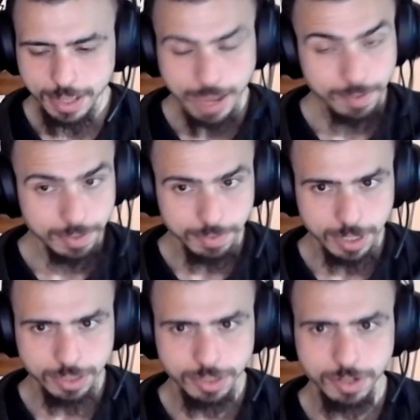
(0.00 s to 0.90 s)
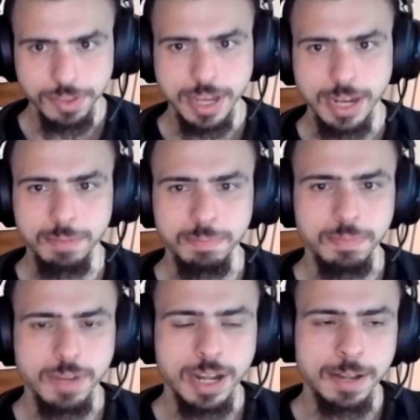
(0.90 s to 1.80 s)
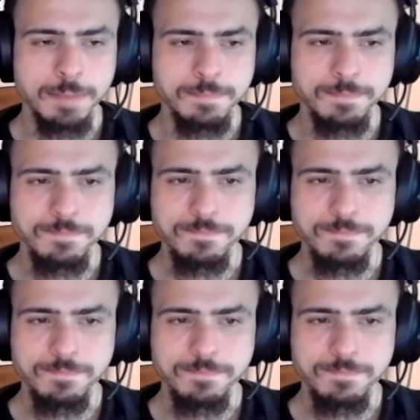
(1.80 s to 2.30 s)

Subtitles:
I haven't even touched on that. Um,